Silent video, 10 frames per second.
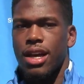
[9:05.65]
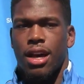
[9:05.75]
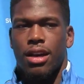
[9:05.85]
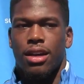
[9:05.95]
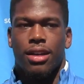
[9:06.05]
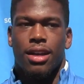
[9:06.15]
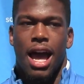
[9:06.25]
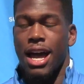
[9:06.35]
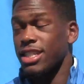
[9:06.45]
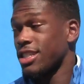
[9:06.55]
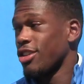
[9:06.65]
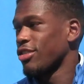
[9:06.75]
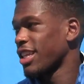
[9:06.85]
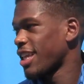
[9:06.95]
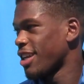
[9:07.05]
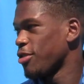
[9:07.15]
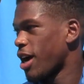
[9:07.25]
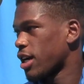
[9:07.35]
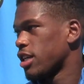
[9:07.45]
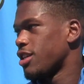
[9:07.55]
Uh, I just don't think they knew
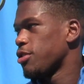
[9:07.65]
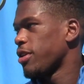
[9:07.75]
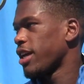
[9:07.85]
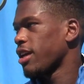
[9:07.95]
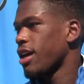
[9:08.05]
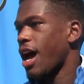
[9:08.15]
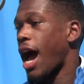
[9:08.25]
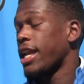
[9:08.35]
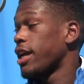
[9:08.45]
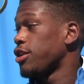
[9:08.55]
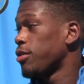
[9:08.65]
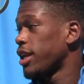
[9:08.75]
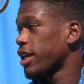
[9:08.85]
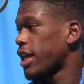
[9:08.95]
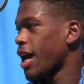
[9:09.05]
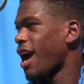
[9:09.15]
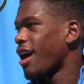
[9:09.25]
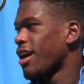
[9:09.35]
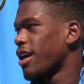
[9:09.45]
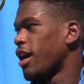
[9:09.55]
I could do it. I didn't do it in kick.
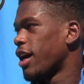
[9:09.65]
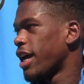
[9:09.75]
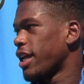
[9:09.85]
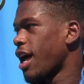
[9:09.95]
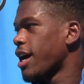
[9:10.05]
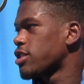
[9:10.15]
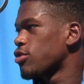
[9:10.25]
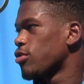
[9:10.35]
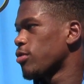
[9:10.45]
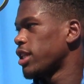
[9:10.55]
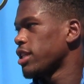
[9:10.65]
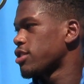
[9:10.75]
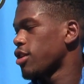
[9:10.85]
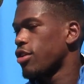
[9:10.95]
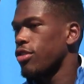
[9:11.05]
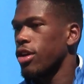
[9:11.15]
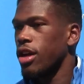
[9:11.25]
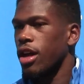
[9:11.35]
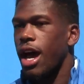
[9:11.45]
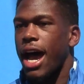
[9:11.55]
Uh, in high school really. So
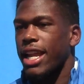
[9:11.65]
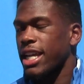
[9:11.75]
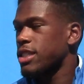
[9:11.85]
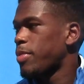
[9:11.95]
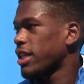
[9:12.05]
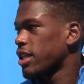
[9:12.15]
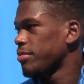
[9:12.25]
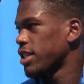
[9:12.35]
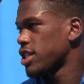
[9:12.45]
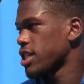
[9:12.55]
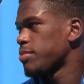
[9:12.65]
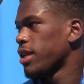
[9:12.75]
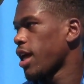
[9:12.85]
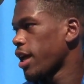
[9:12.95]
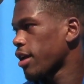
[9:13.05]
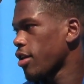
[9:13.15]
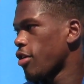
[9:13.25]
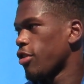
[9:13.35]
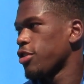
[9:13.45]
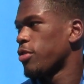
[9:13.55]
I didn't expect them to just be like,
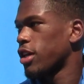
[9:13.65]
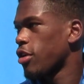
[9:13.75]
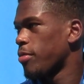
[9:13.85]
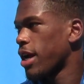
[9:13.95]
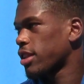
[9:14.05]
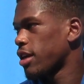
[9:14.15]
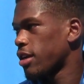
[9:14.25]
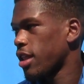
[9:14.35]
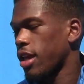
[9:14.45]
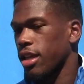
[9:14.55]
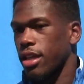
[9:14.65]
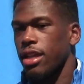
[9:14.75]
oh, you want to go back there, like.